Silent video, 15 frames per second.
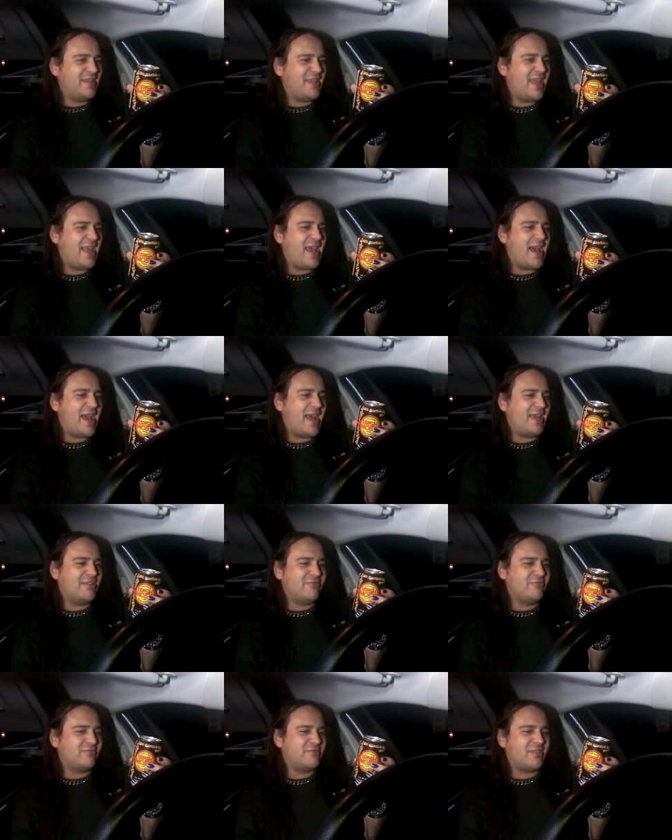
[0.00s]
Yeah, I
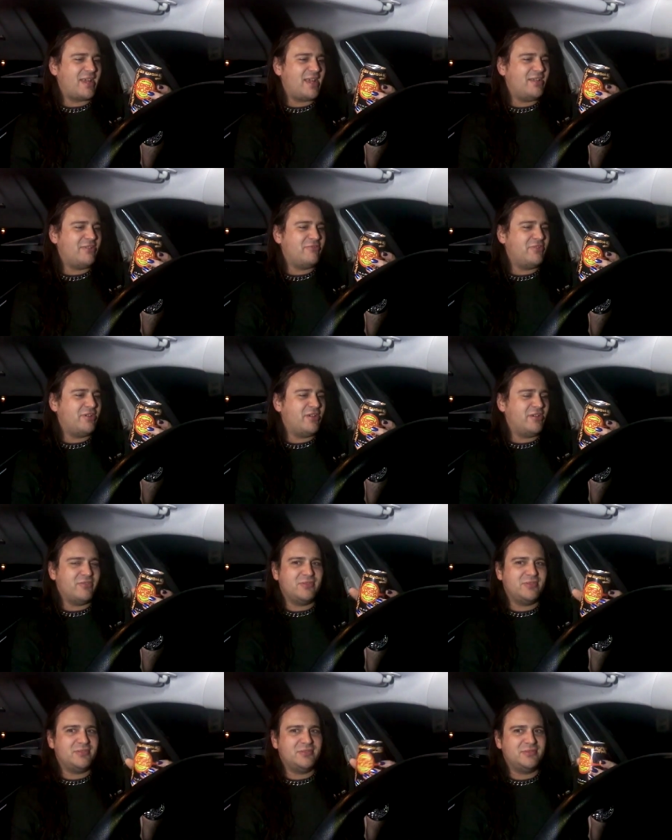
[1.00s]
don't know.